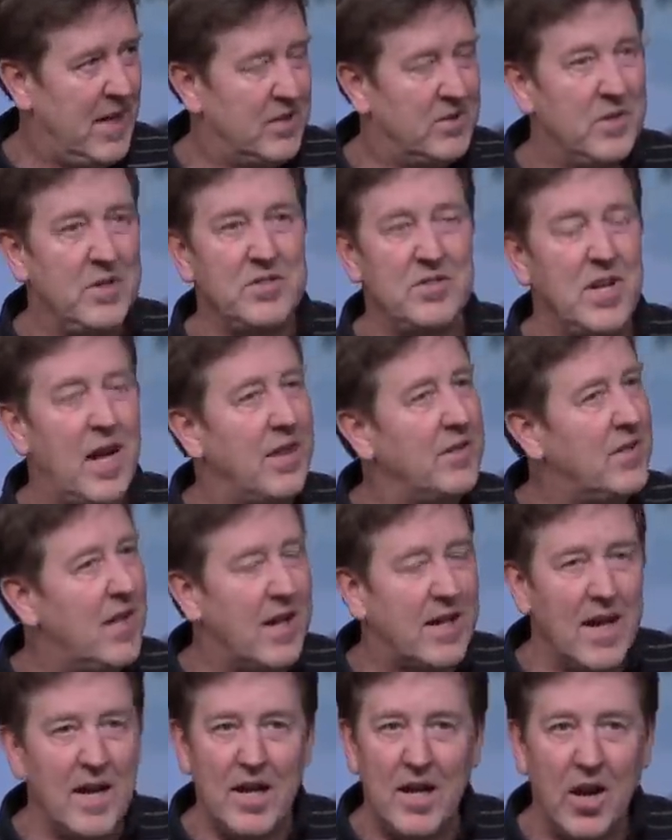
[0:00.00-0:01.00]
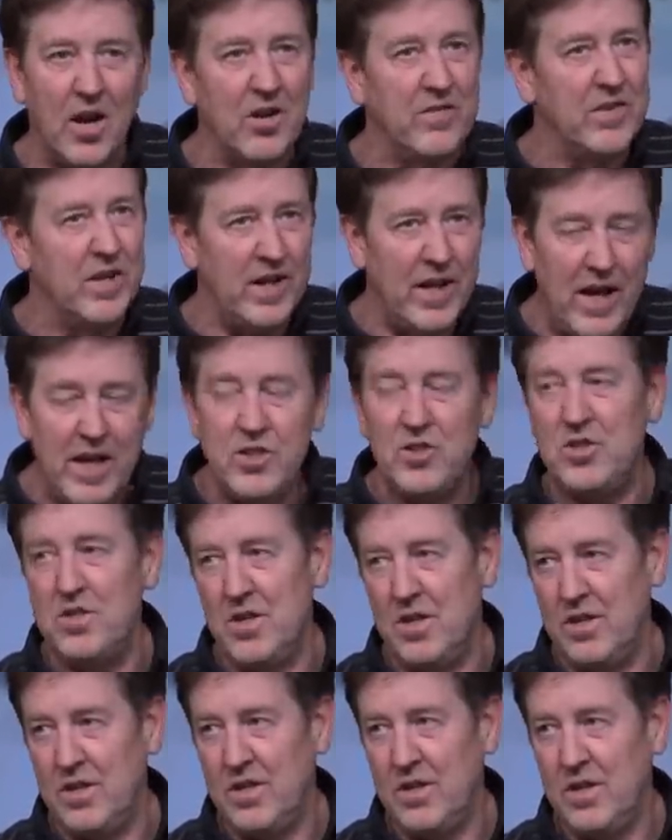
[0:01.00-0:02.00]
So he's not taking care of the
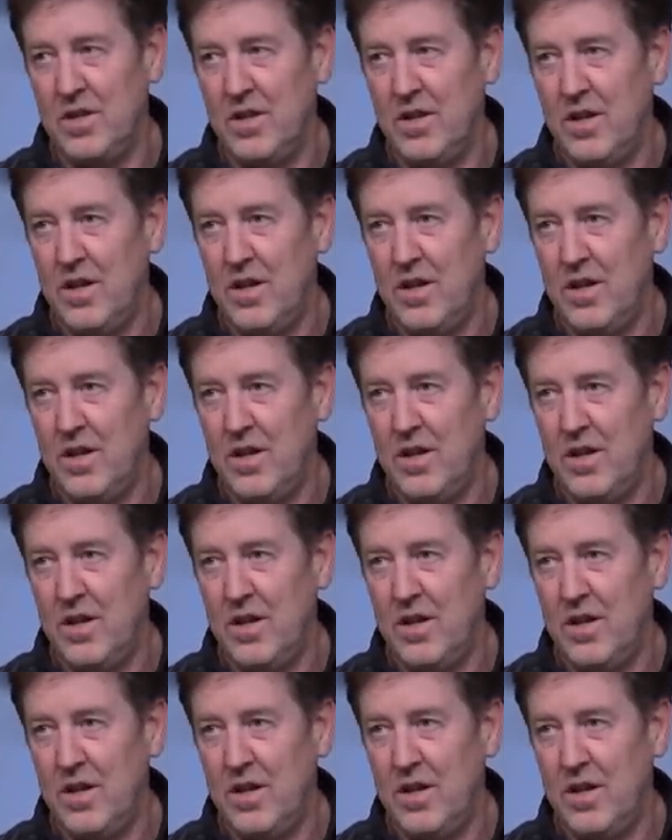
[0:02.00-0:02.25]
nation.